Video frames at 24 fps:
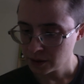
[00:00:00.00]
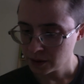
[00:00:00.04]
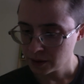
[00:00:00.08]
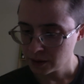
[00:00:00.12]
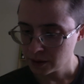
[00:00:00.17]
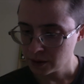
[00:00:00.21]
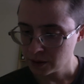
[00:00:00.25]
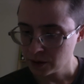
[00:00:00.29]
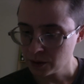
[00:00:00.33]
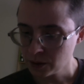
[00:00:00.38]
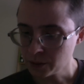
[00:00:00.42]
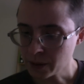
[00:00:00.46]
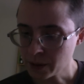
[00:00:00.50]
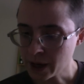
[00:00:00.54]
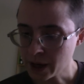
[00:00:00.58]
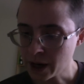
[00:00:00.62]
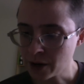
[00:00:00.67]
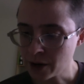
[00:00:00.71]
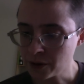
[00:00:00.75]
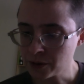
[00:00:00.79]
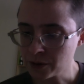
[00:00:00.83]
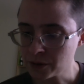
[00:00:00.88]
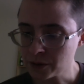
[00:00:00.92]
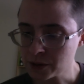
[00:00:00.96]
You bow
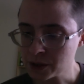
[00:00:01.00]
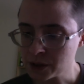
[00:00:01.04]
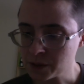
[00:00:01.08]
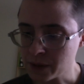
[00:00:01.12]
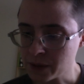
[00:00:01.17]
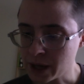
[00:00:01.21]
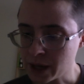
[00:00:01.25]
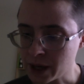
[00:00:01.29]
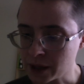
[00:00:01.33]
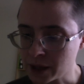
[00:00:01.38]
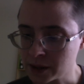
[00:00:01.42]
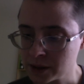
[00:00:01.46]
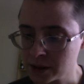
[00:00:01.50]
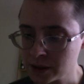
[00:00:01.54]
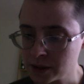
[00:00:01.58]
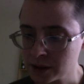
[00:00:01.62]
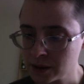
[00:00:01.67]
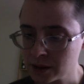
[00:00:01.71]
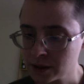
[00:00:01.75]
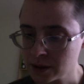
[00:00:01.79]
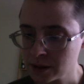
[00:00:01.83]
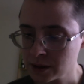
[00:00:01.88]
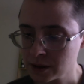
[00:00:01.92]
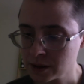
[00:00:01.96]
in respect
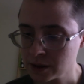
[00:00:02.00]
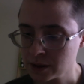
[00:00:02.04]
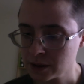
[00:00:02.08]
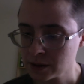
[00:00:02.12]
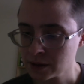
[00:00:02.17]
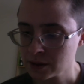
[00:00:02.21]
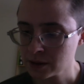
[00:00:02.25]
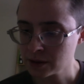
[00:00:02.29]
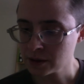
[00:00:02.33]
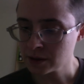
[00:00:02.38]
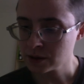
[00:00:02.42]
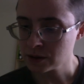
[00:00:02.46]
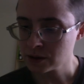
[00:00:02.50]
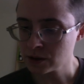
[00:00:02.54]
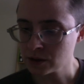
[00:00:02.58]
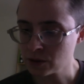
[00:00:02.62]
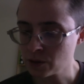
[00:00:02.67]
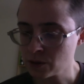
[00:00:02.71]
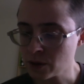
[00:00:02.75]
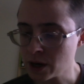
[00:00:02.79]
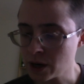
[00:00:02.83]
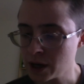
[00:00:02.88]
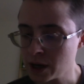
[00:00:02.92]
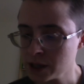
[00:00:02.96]
to the
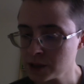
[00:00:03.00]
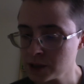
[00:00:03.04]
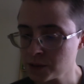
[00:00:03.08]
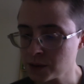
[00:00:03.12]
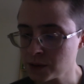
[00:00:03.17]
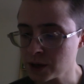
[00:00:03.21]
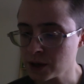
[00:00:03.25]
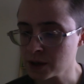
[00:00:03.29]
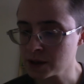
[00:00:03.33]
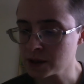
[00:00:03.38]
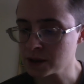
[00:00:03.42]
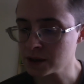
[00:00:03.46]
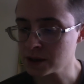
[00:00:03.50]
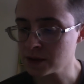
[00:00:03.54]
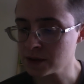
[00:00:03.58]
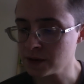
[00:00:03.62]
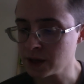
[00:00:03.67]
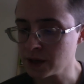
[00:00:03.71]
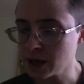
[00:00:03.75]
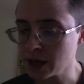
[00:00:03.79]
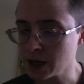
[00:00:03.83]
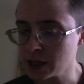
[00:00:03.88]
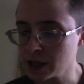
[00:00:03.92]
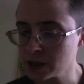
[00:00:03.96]
wise presence of the
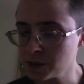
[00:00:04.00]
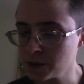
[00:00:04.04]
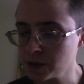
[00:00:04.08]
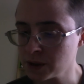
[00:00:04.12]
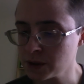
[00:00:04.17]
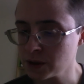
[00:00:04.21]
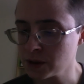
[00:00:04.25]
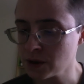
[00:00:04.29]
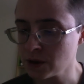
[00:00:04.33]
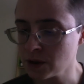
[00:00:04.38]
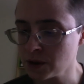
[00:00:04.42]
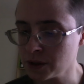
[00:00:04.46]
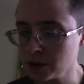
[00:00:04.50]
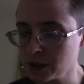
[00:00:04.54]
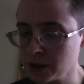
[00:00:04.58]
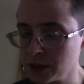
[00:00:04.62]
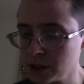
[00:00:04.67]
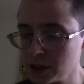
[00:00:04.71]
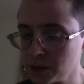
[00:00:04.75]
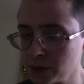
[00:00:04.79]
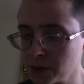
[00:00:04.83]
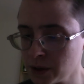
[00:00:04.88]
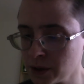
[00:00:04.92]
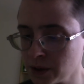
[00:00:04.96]
Aspen colony
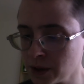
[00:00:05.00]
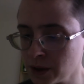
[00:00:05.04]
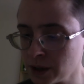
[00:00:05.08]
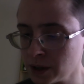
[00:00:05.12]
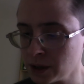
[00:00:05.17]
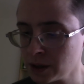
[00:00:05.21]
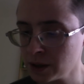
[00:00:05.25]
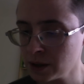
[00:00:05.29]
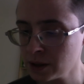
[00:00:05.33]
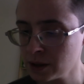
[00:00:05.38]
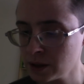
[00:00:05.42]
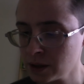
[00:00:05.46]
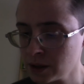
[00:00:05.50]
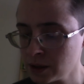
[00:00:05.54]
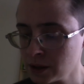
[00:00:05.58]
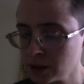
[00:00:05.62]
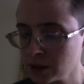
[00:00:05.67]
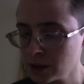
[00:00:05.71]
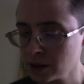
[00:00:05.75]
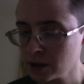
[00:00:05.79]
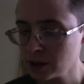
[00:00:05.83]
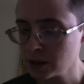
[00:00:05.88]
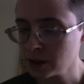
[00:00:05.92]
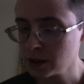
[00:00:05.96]
spirit,
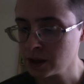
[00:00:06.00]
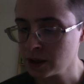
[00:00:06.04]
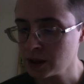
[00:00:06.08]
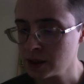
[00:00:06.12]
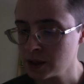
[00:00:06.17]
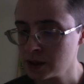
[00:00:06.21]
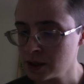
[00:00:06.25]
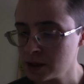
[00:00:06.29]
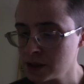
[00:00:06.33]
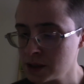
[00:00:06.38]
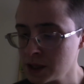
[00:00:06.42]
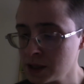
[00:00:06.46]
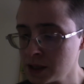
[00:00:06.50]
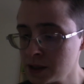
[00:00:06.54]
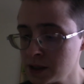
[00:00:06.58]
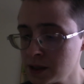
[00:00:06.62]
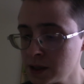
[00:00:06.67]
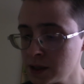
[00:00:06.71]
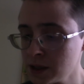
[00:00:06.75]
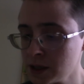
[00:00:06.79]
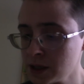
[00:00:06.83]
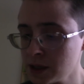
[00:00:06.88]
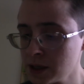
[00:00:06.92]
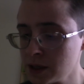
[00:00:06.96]
sensing
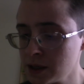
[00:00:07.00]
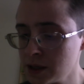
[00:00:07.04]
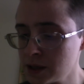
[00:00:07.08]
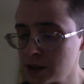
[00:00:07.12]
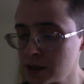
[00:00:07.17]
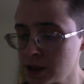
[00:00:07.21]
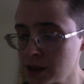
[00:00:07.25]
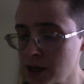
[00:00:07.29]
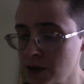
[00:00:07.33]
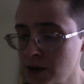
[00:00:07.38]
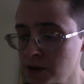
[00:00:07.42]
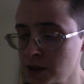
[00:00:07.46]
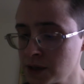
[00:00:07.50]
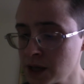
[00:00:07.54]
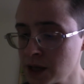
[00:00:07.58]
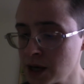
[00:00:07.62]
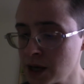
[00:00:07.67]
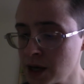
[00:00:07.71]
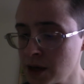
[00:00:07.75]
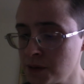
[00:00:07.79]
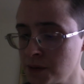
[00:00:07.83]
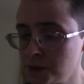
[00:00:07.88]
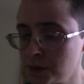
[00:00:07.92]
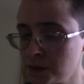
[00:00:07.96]
that it is now
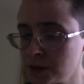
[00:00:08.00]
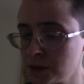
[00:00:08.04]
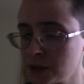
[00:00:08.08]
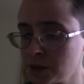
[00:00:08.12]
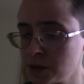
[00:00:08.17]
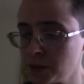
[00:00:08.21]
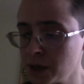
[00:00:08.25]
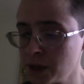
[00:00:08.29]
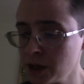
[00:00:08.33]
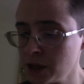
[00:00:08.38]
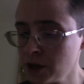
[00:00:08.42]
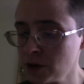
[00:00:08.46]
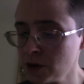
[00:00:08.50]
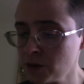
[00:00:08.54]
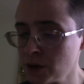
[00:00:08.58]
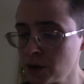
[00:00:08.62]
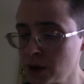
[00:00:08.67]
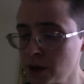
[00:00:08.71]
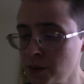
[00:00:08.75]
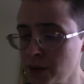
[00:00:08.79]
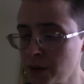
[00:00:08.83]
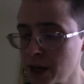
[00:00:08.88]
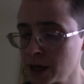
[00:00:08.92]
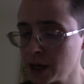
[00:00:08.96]
time to make your way
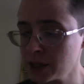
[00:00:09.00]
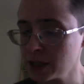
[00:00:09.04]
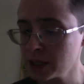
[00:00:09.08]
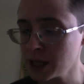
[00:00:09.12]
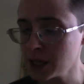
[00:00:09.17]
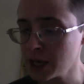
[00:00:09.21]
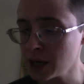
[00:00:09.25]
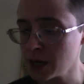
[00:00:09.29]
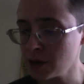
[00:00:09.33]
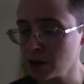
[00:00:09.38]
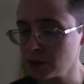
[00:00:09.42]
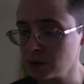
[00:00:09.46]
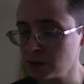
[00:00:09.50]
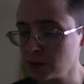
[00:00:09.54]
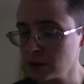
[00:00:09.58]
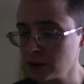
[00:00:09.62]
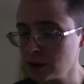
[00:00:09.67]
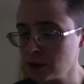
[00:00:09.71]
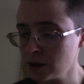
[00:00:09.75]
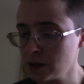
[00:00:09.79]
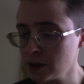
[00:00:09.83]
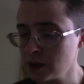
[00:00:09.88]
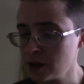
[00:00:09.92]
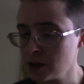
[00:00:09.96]
back down
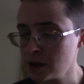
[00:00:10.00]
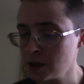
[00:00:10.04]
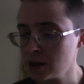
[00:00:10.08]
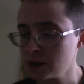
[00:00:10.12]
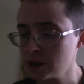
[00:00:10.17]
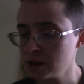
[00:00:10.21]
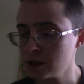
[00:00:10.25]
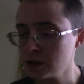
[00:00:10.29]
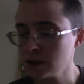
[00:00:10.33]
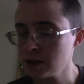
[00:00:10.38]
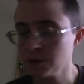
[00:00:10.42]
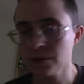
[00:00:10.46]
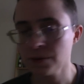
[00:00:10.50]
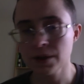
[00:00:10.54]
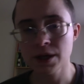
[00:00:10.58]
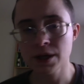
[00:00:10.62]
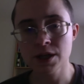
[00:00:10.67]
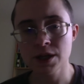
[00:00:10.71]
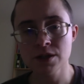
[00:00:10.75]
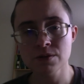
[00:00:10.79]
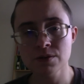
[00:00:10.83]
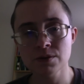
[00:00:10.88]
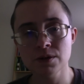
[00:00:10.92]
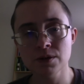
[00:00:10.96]
to the
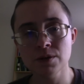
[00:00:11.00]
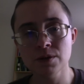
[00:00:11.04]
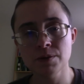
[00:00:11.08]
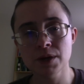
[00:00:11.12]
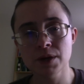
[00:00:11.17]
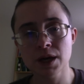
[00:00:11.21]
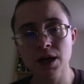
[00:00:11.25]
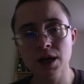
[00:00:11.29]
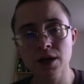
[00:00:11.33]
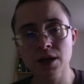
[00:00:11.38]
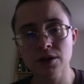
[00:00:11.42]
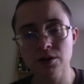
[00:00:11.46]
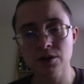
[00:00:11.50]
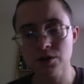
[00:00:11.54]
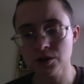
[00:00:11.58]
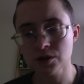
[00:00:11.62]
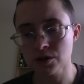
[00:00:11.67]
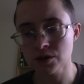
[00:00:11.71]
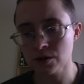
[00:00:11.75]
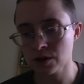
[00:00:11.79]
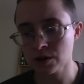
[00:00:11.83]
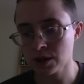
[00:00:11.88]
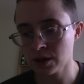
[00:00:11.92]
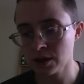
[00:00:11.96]
place where you began your
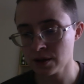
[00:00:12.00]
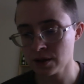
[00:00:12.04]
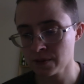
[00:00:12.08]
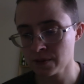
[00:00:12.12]
journey.